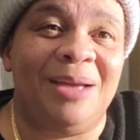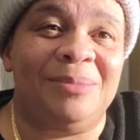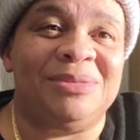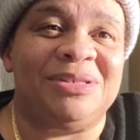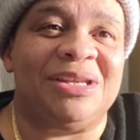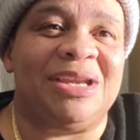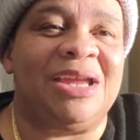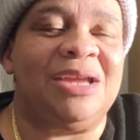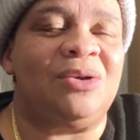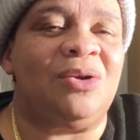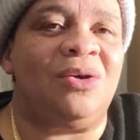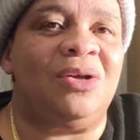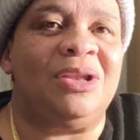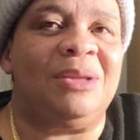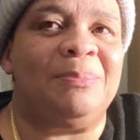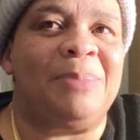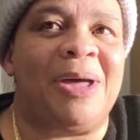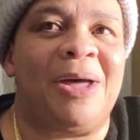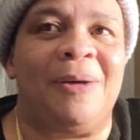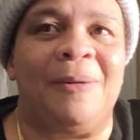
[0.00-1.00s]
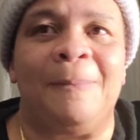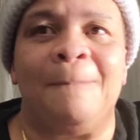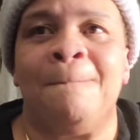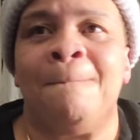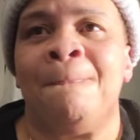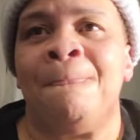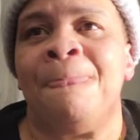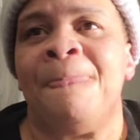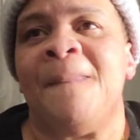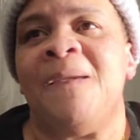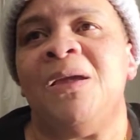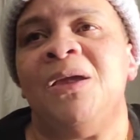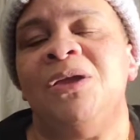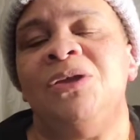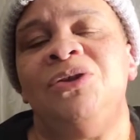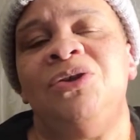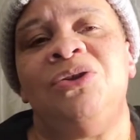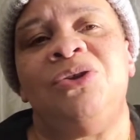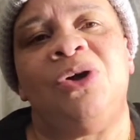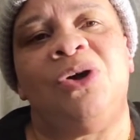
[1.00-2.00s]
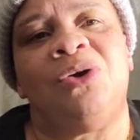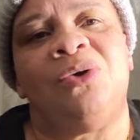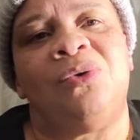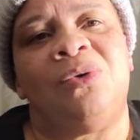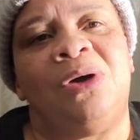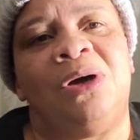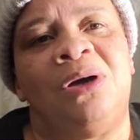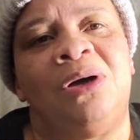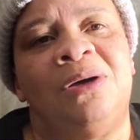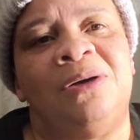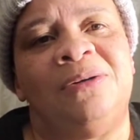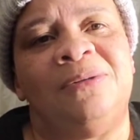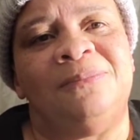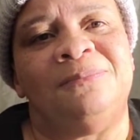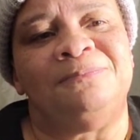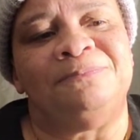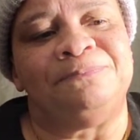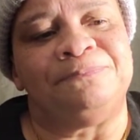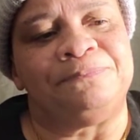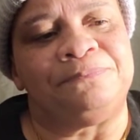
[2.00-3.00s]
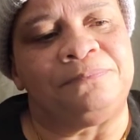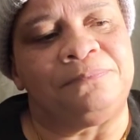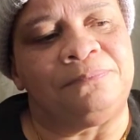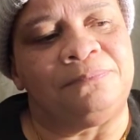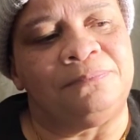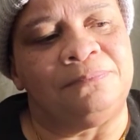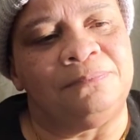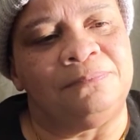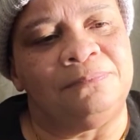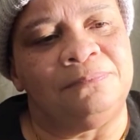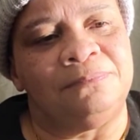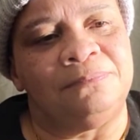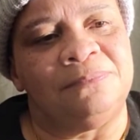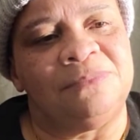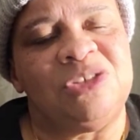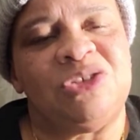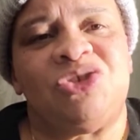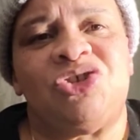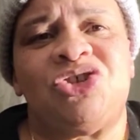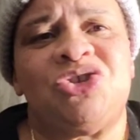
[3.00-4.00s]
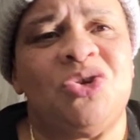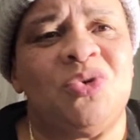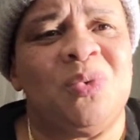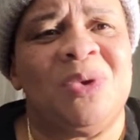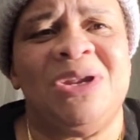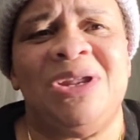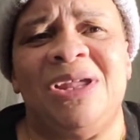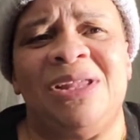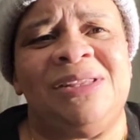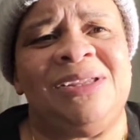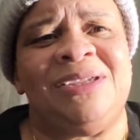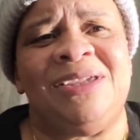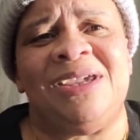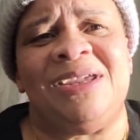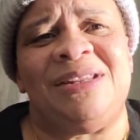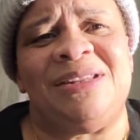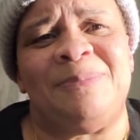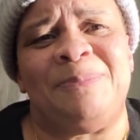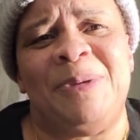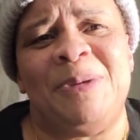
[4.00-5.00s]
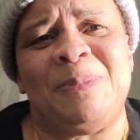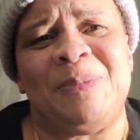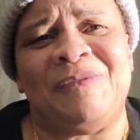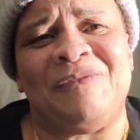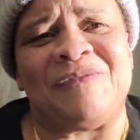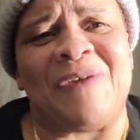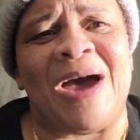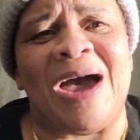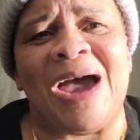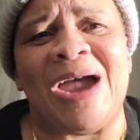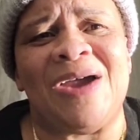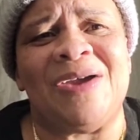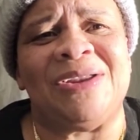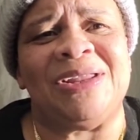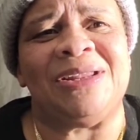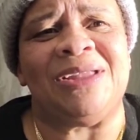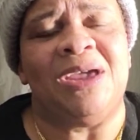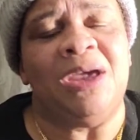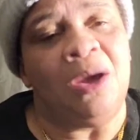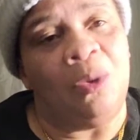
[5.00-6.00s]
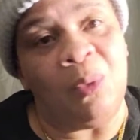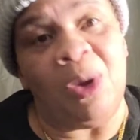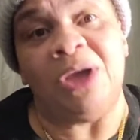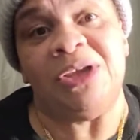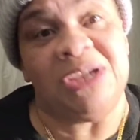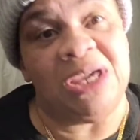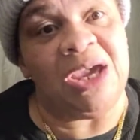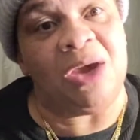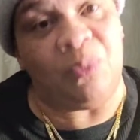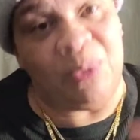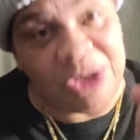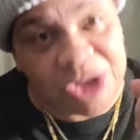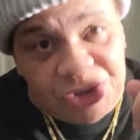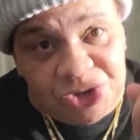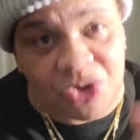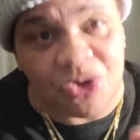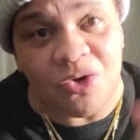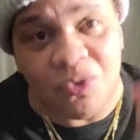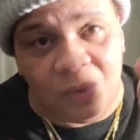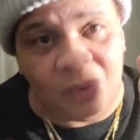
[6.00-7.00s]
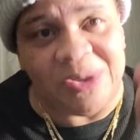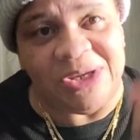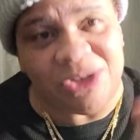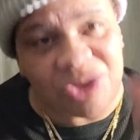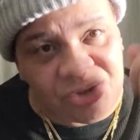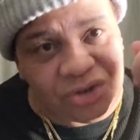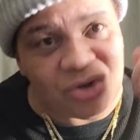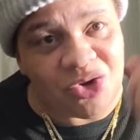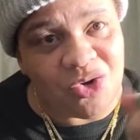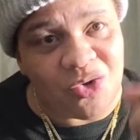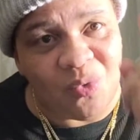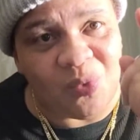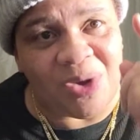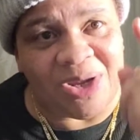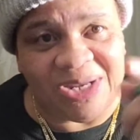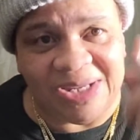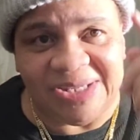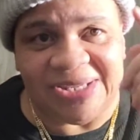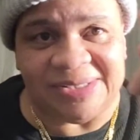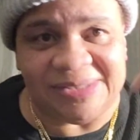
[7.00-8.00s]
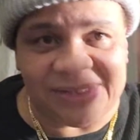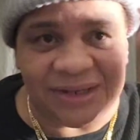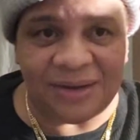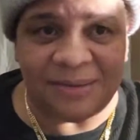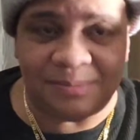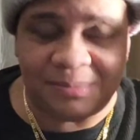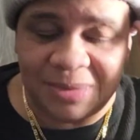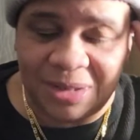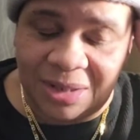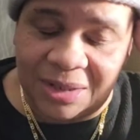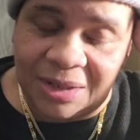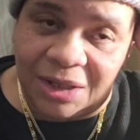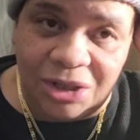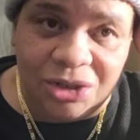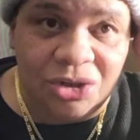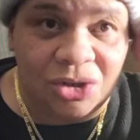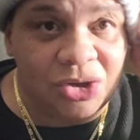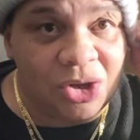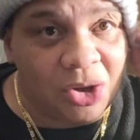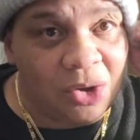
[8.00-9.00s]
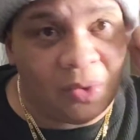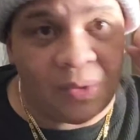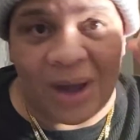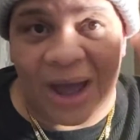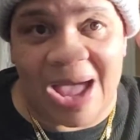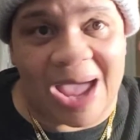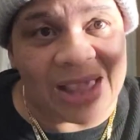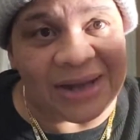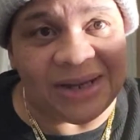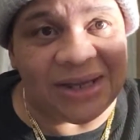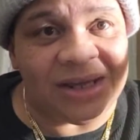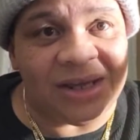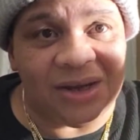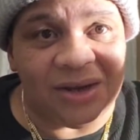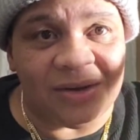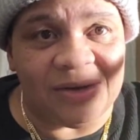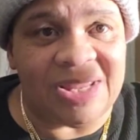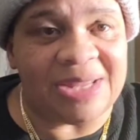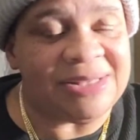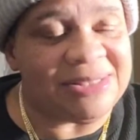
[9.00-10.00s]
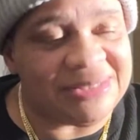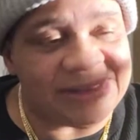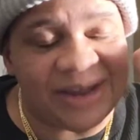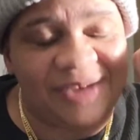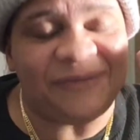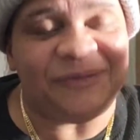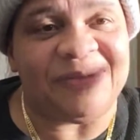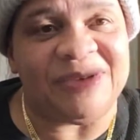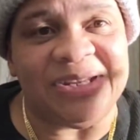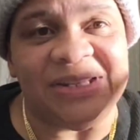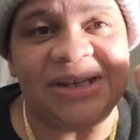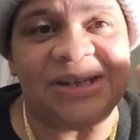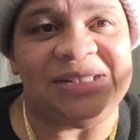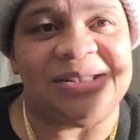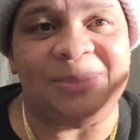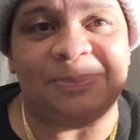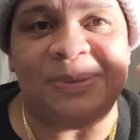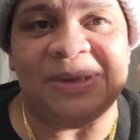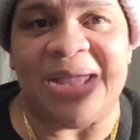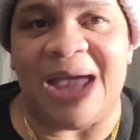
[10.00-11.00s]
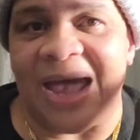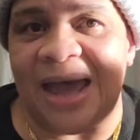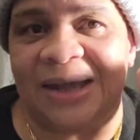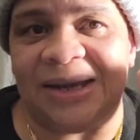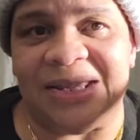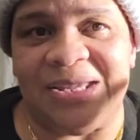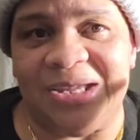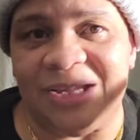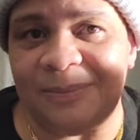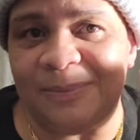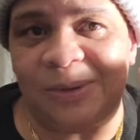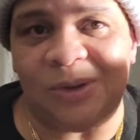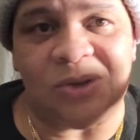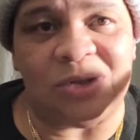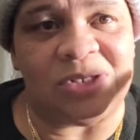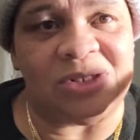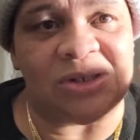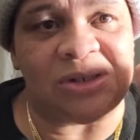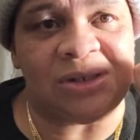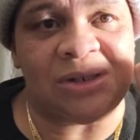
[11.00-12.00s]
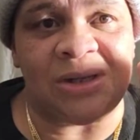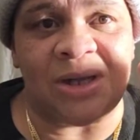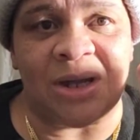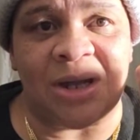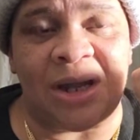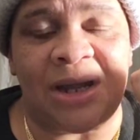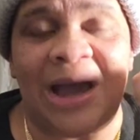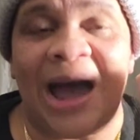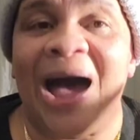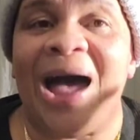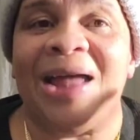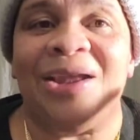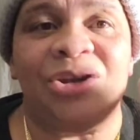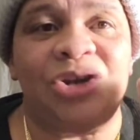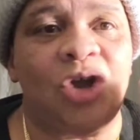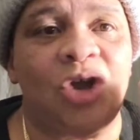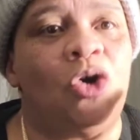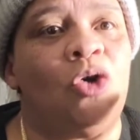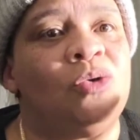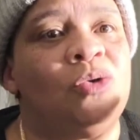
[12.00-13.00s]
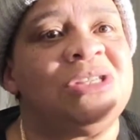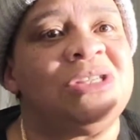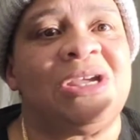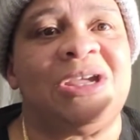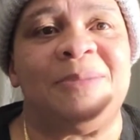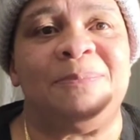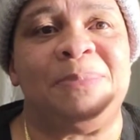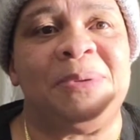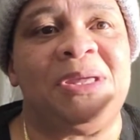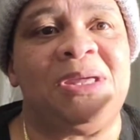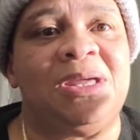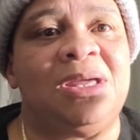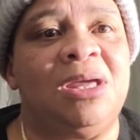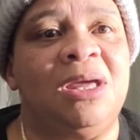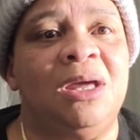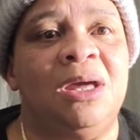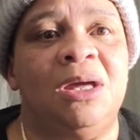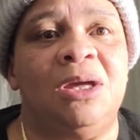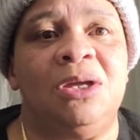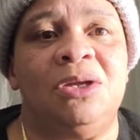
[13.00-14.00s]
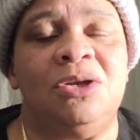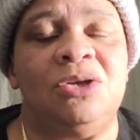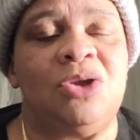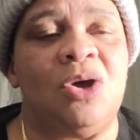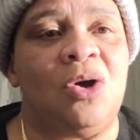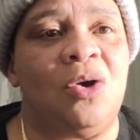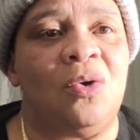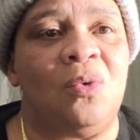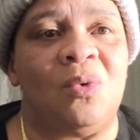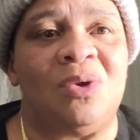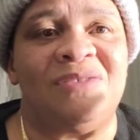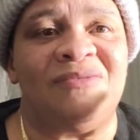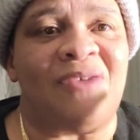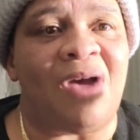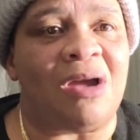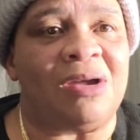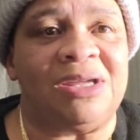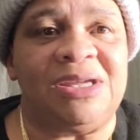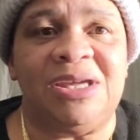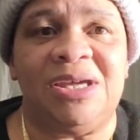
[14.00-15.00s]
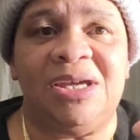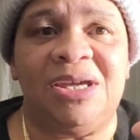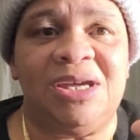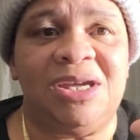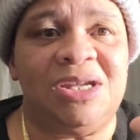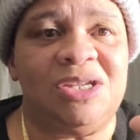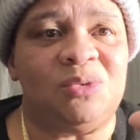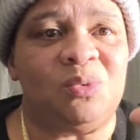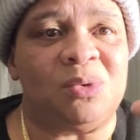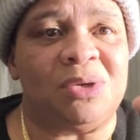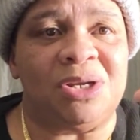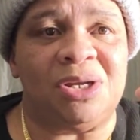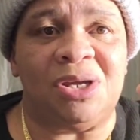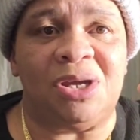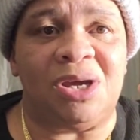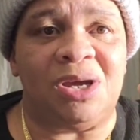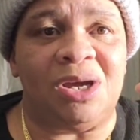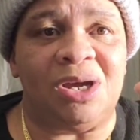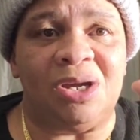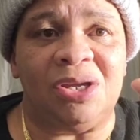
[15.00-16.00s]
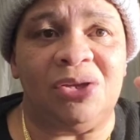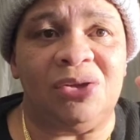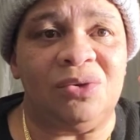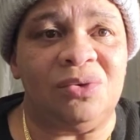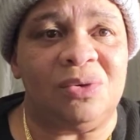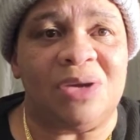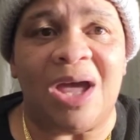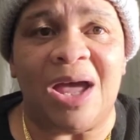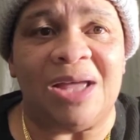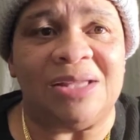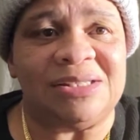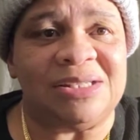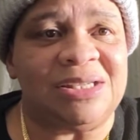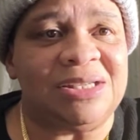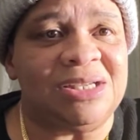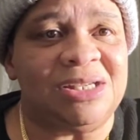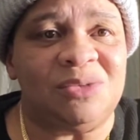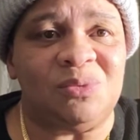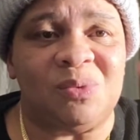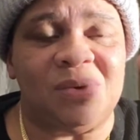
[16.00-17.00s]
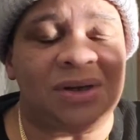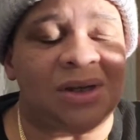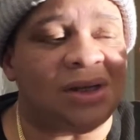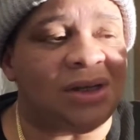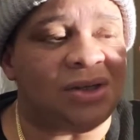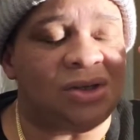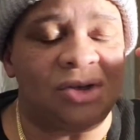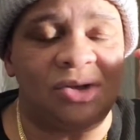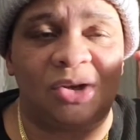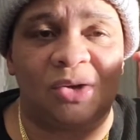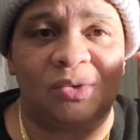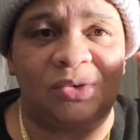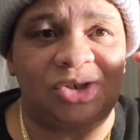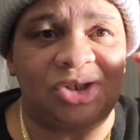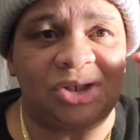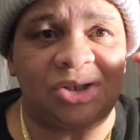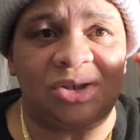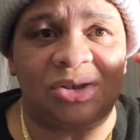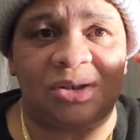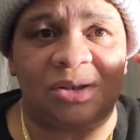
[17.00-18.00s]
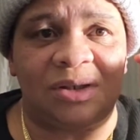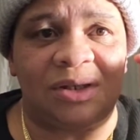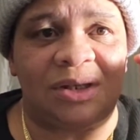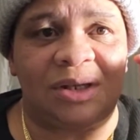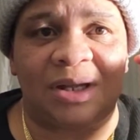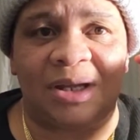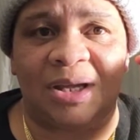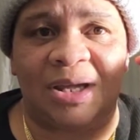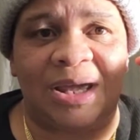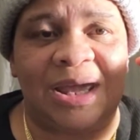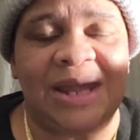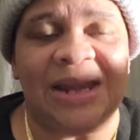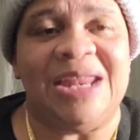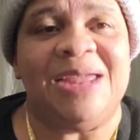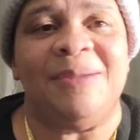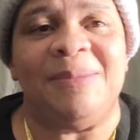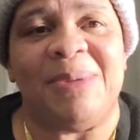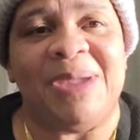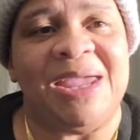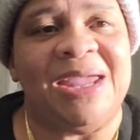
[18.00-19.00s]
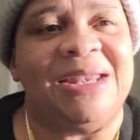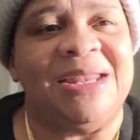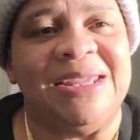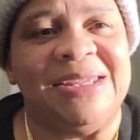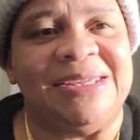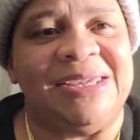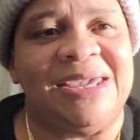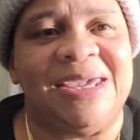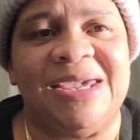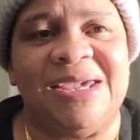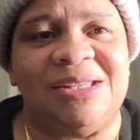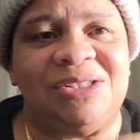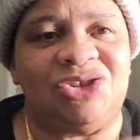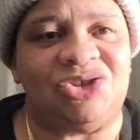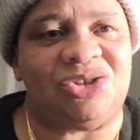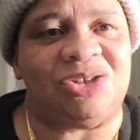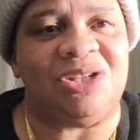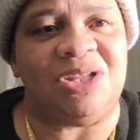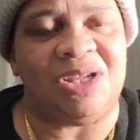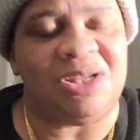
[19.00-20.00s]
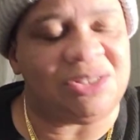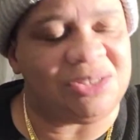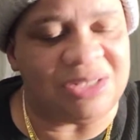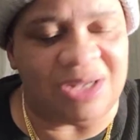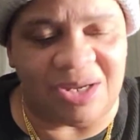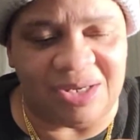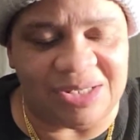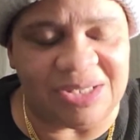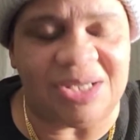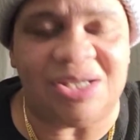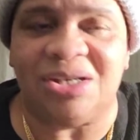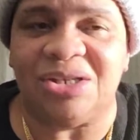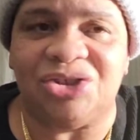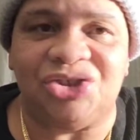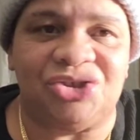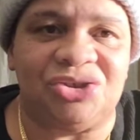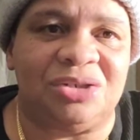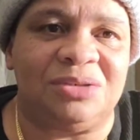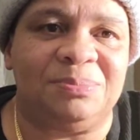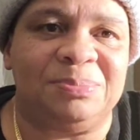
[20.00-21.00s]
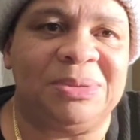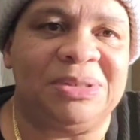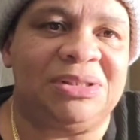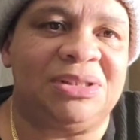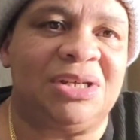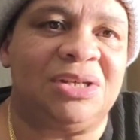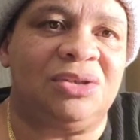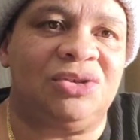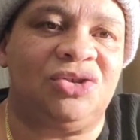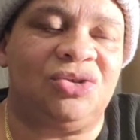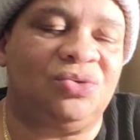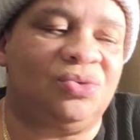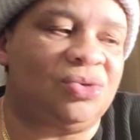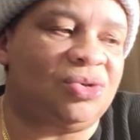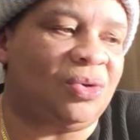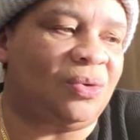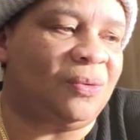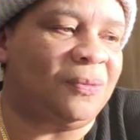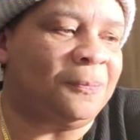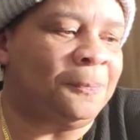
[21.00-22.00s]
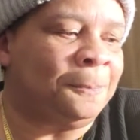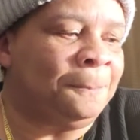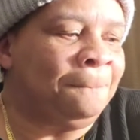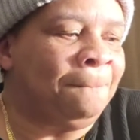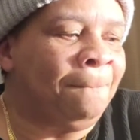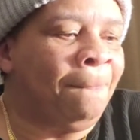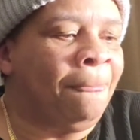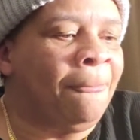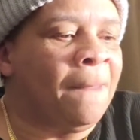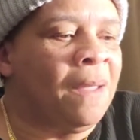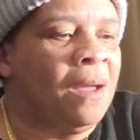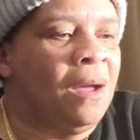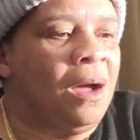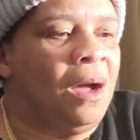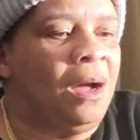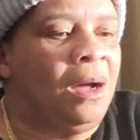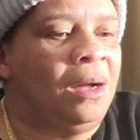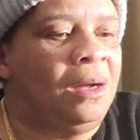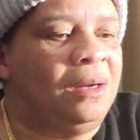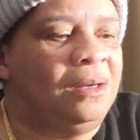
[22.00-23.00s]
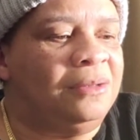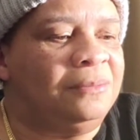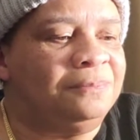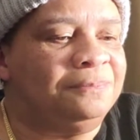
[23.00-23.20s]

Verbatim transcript: ain't all about, you know, um, suing and getting the people fired and well yeah we do we do want to get them you know out of here they definitely need to be out of here because god knows it could be you know one of our kids one of uh, you guys kids want to you know just any any kid should it again it shouldn't be done to so um